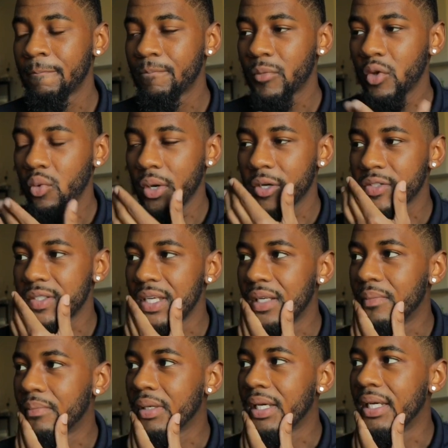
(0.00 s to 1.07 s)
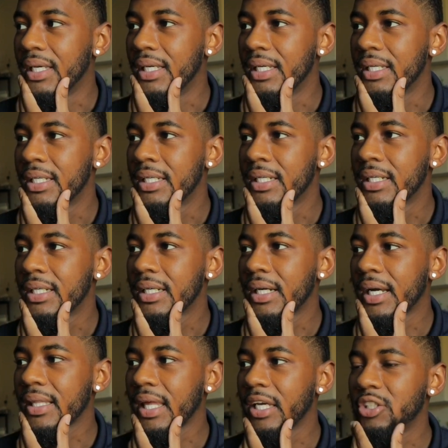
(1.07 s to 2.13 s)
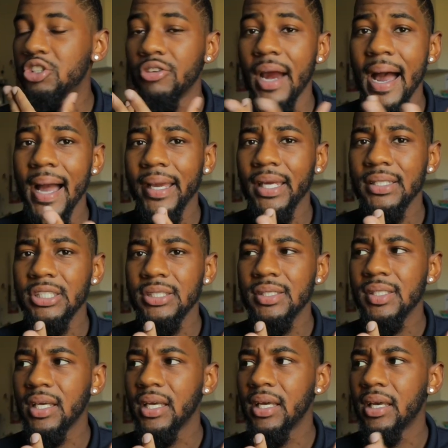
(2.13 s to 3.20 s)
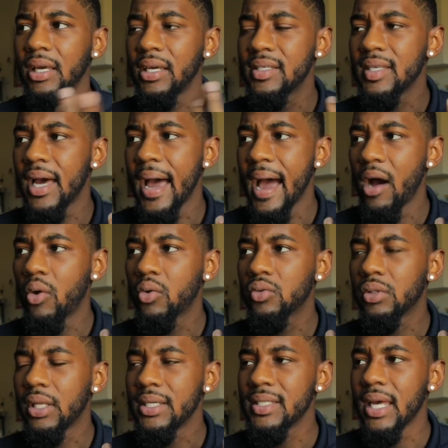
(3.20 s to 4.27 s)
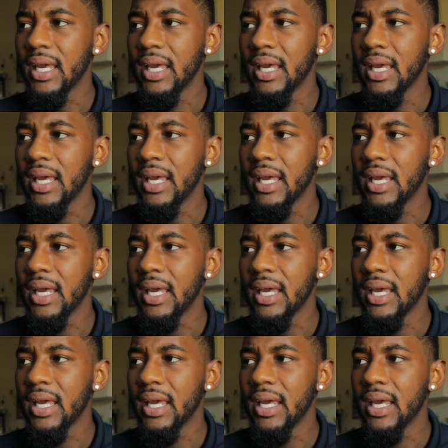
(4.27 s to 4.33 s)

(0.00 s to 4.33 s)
Who else didn't play? I think Dragic is a out. They say